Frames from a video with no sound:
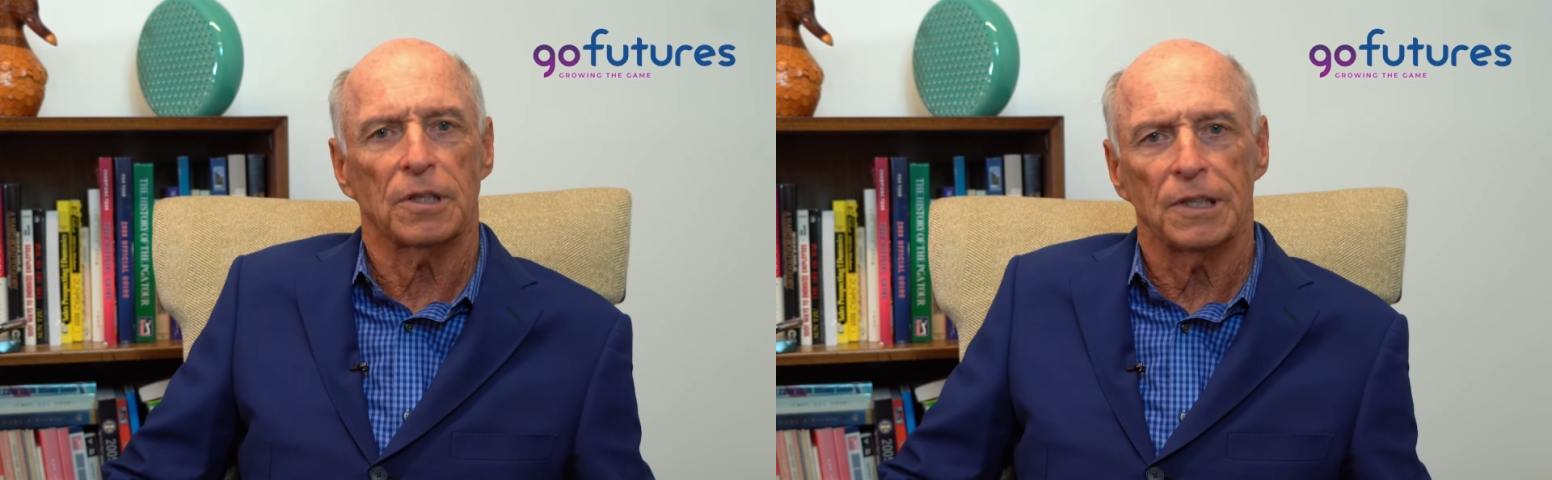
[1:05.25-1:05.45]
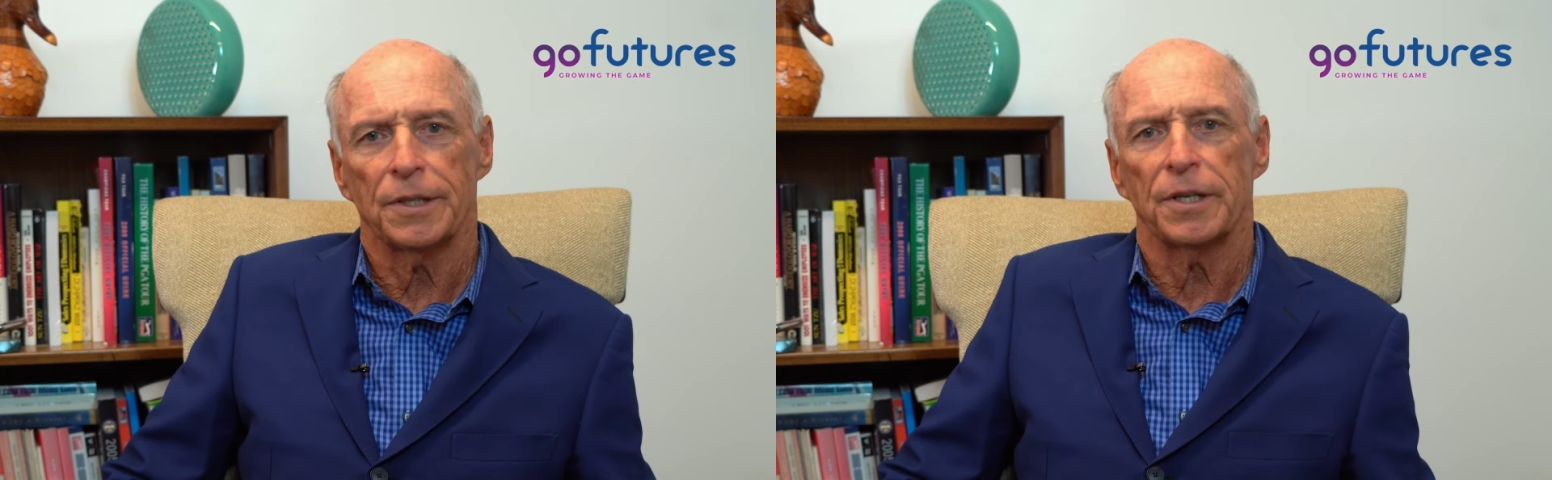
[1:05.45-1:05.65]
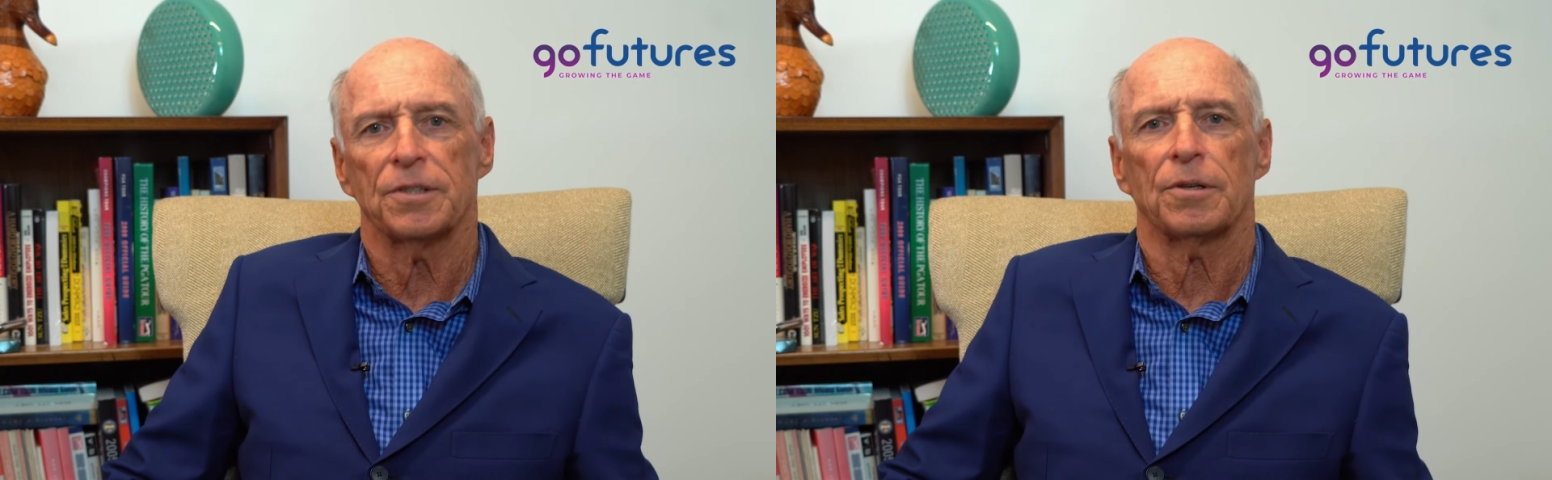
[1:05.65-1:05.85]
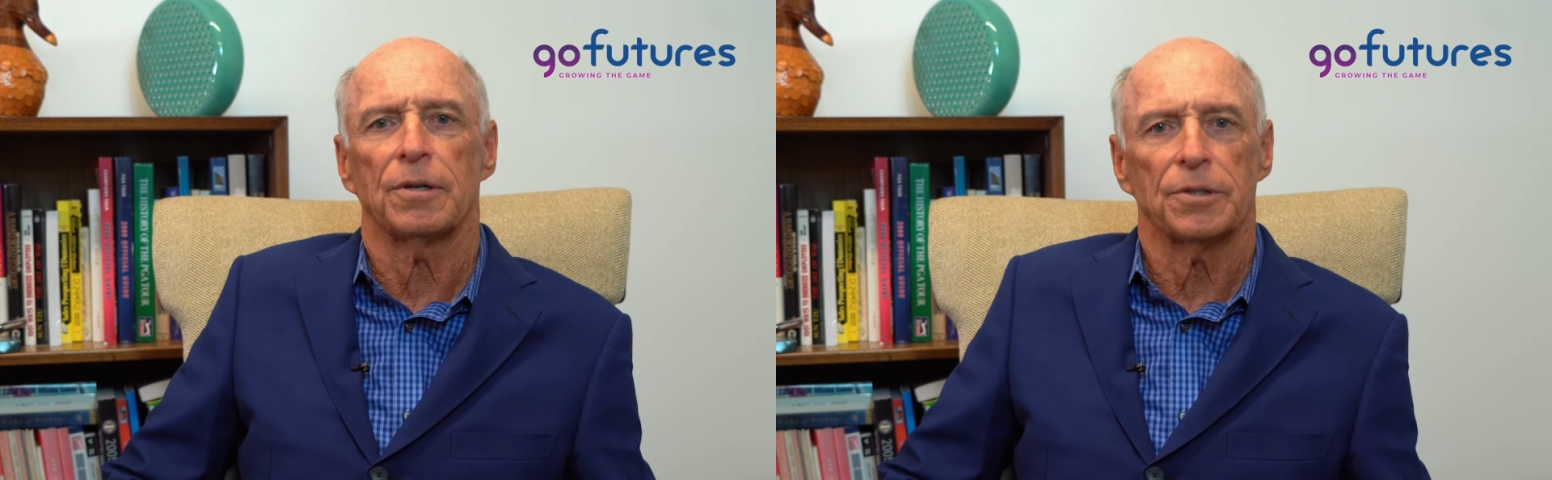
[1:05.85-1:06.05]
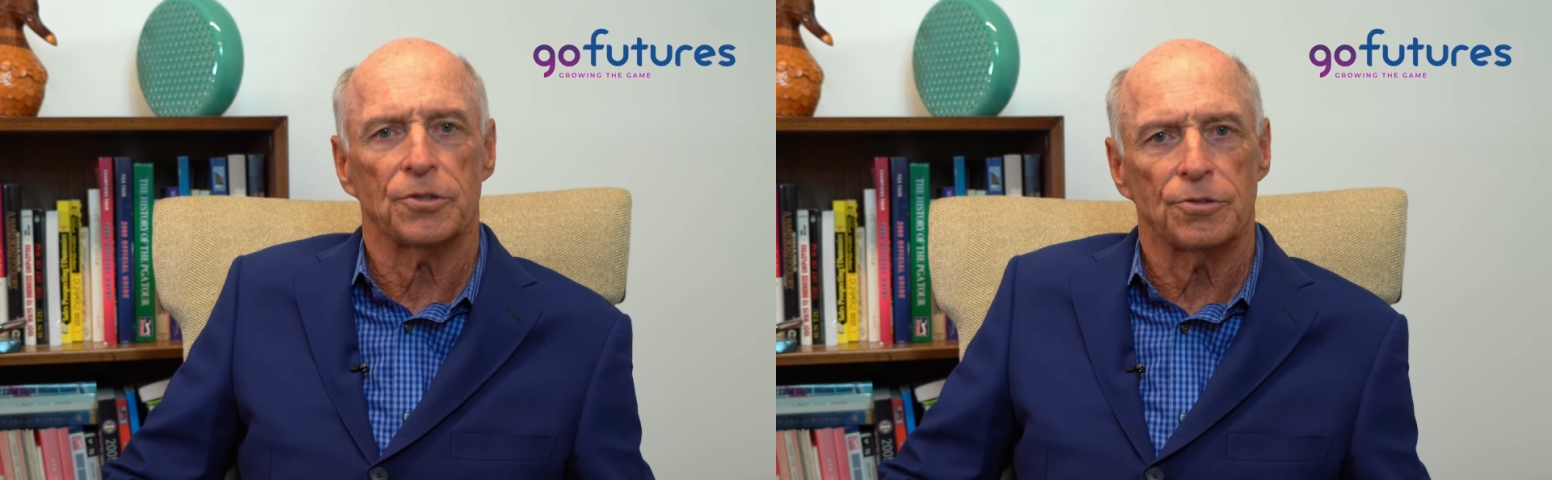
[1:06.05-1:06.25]
clinics,
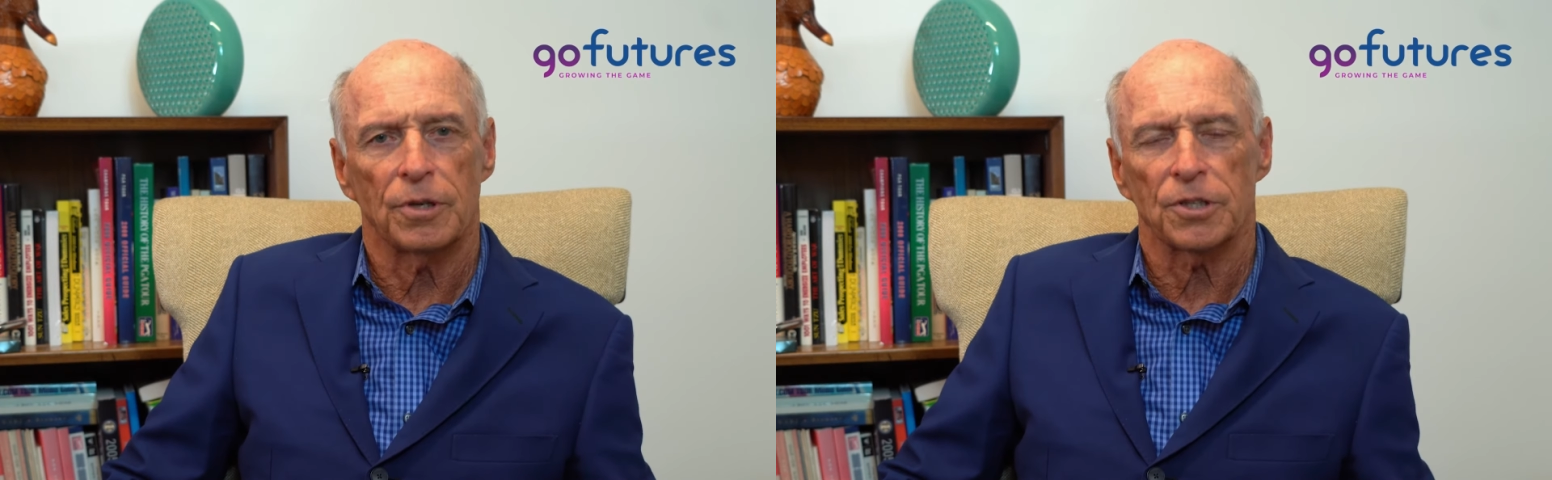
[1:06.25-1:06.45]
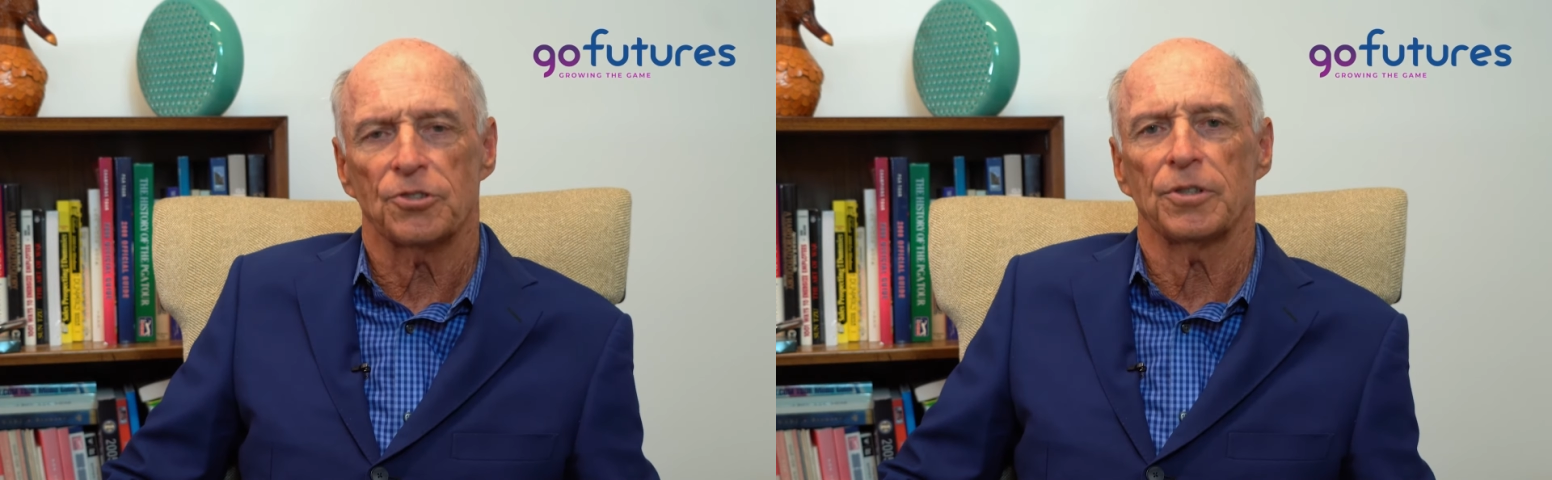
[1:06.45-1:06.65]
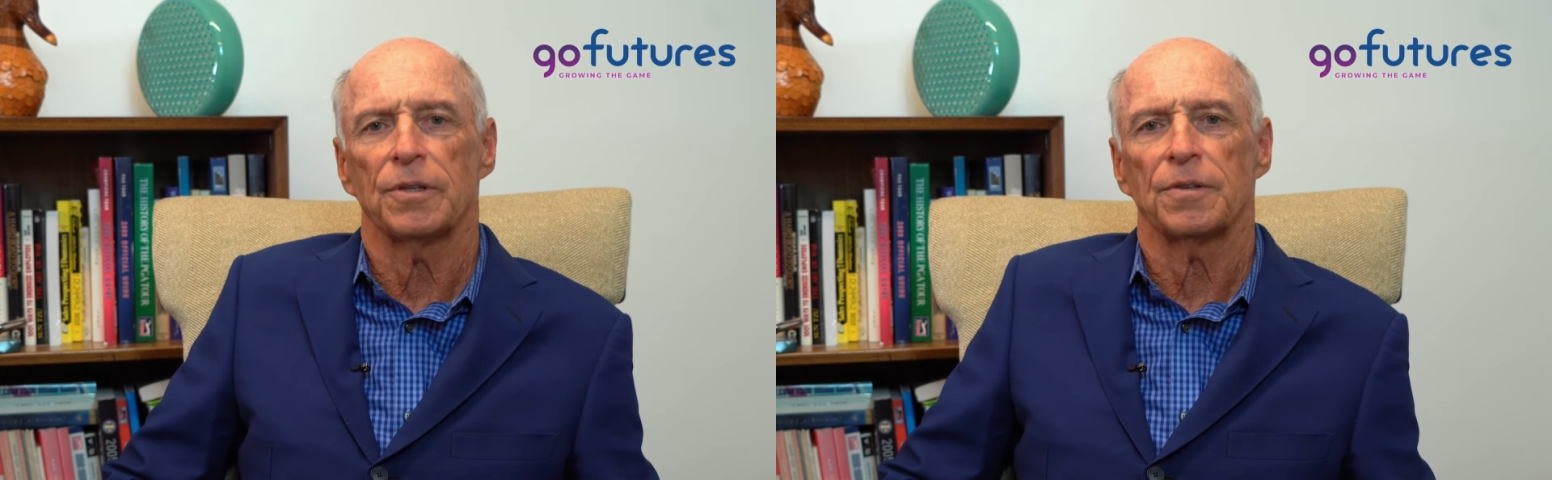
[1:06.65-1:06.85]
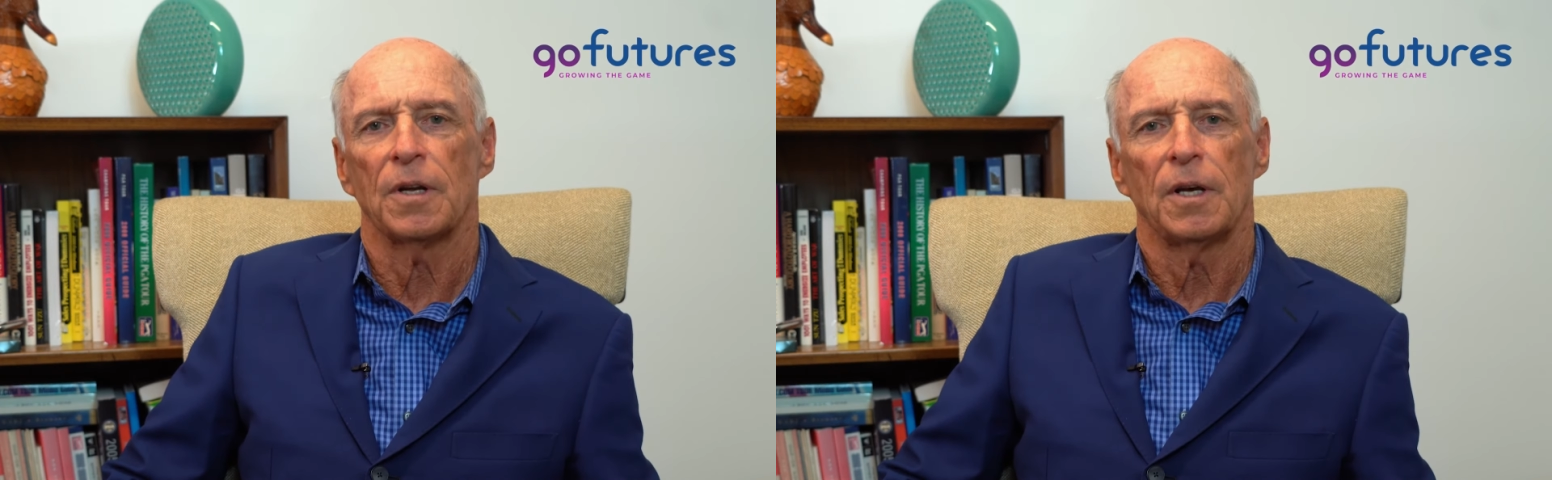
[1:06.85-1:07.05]
our instructions,